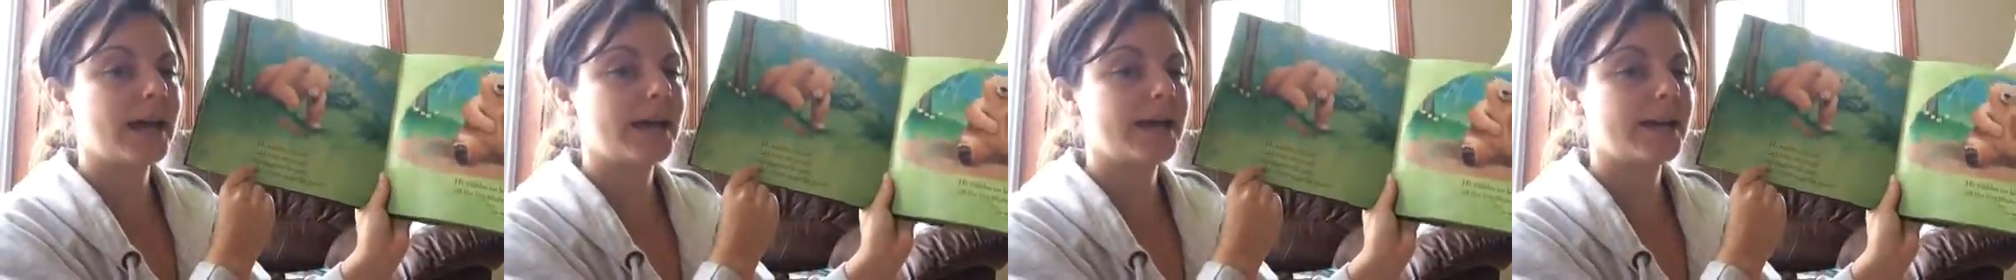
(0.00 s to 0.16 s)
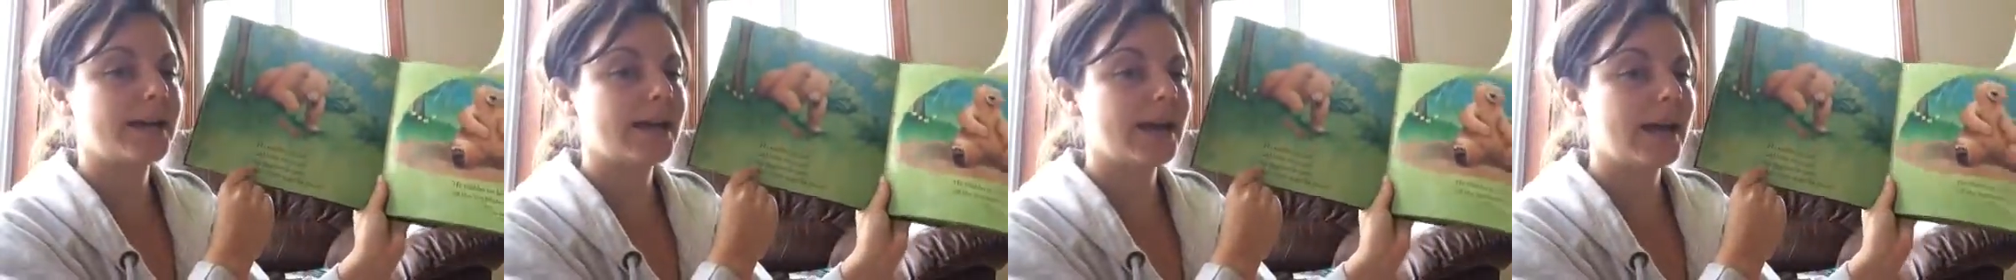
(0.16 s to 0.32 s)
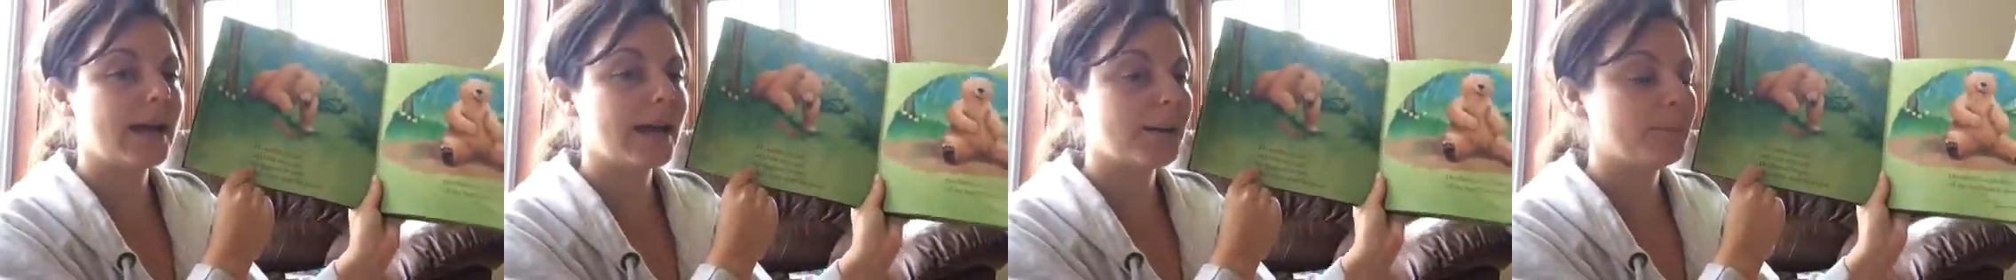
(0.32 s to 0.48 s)
a
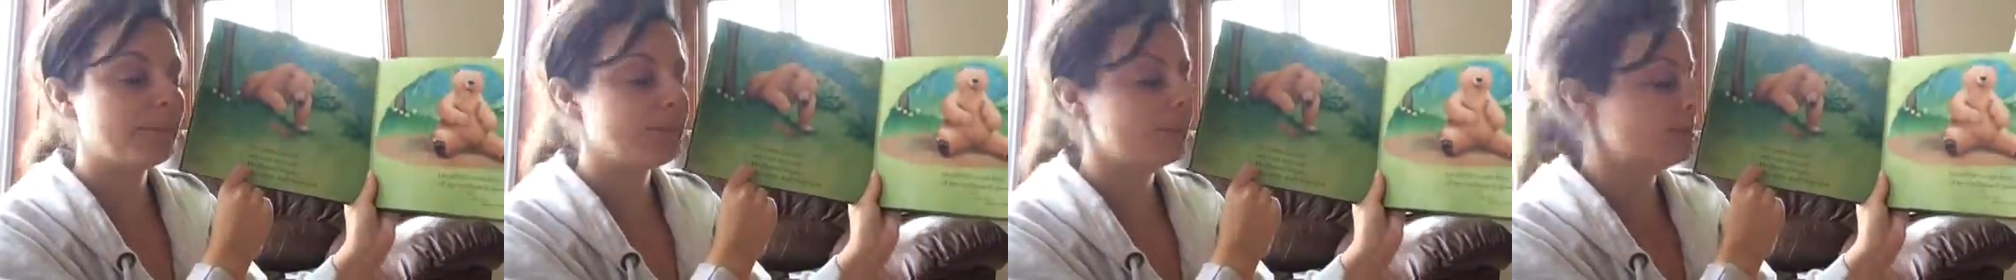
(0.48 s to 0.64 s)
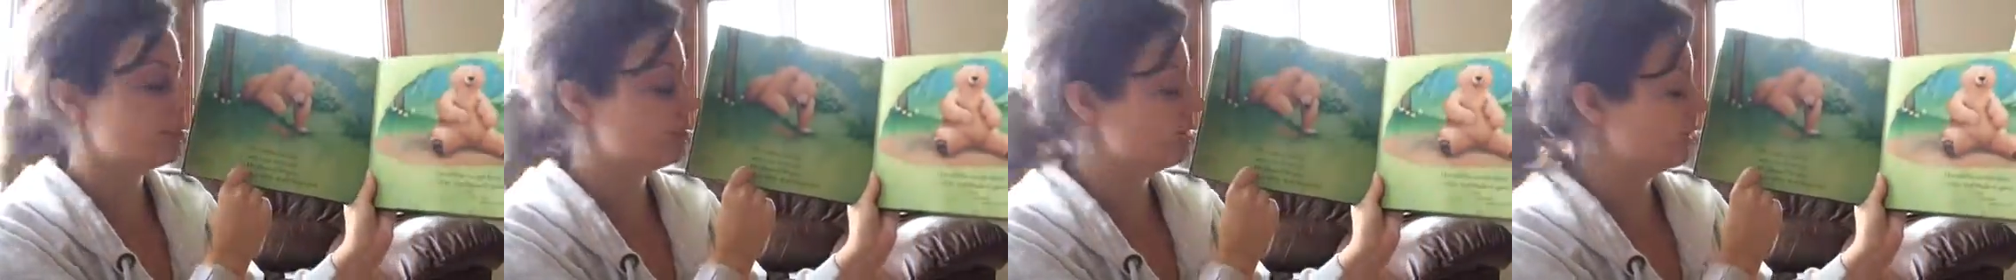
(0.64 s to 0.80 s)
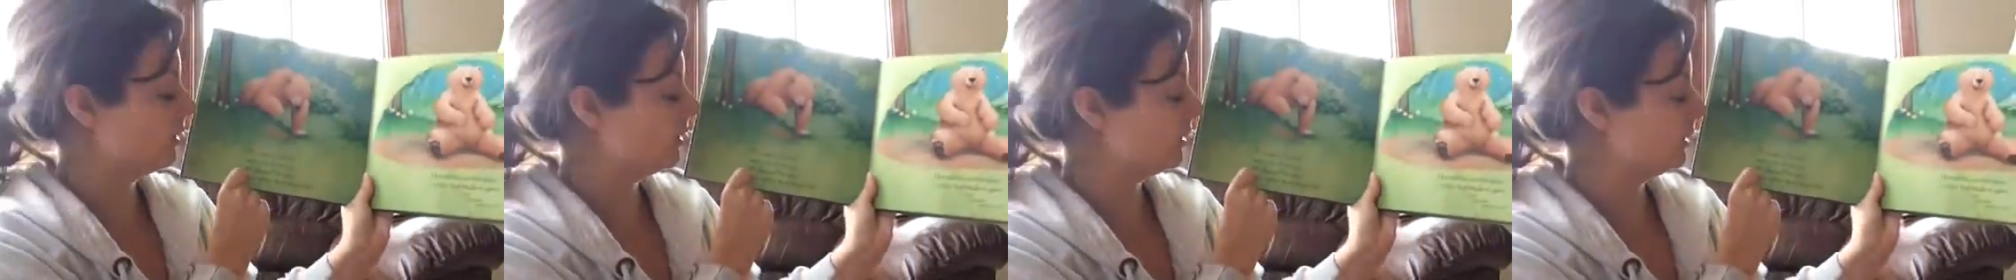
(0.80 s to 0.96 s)

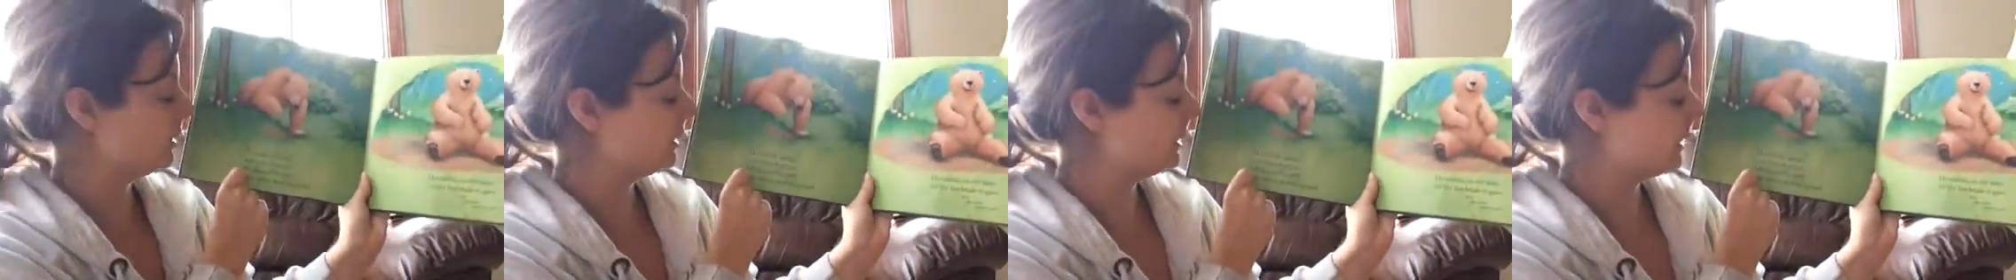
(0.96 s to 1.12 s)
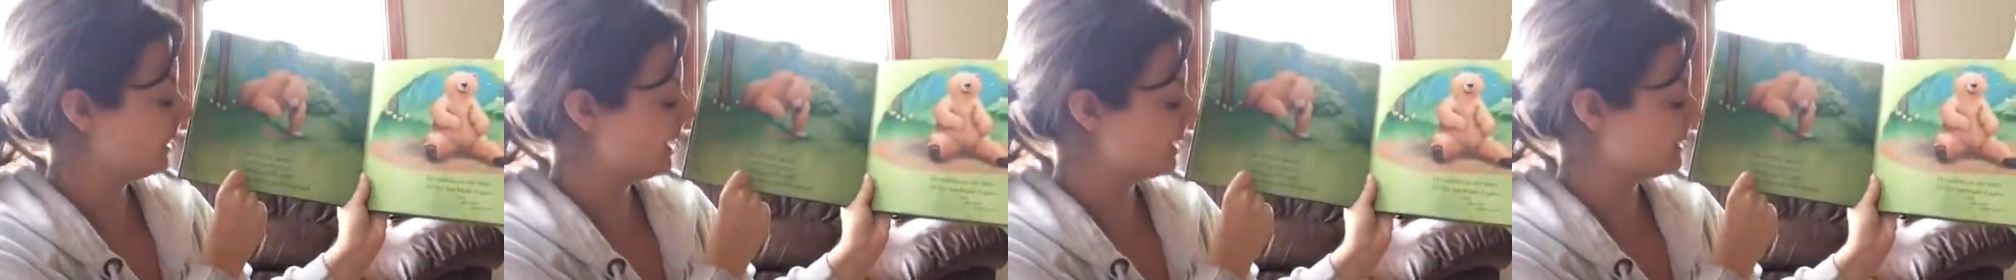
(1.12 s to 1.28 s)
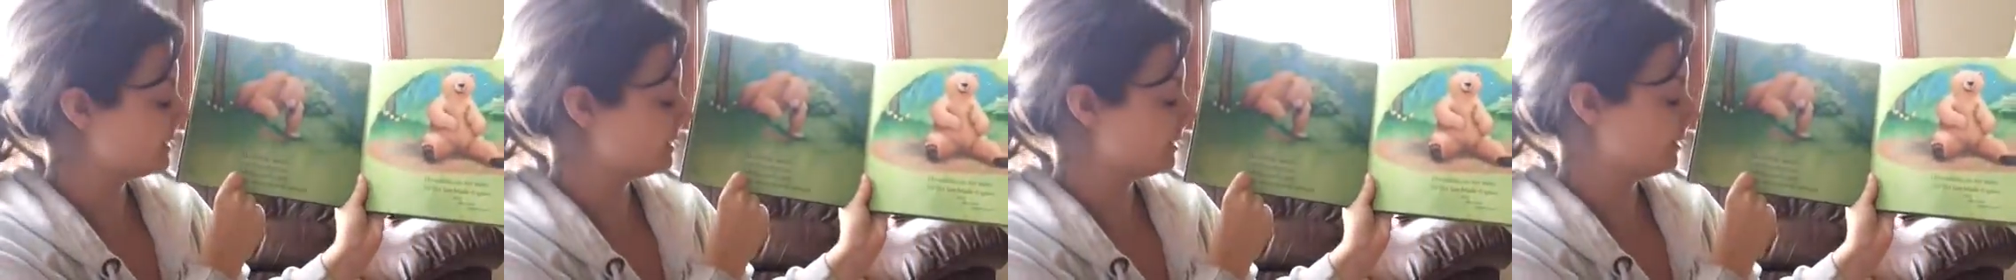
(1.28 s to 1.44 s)
capital
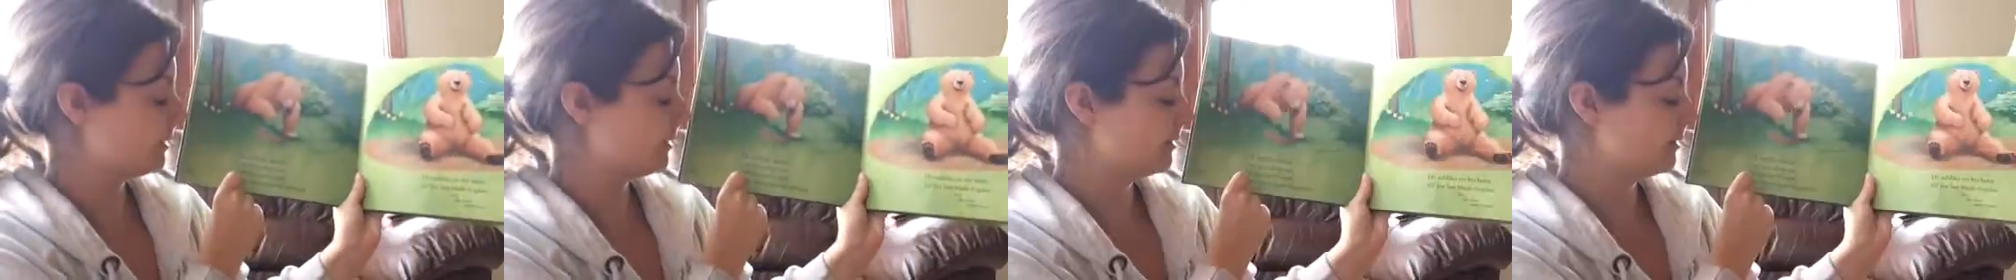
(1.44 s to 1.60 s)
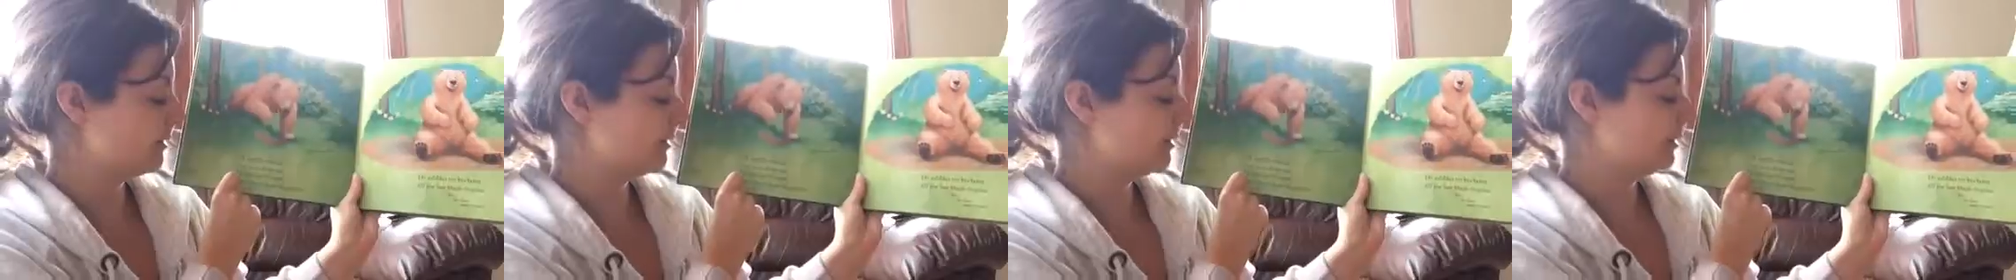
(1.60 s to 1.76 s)
letter.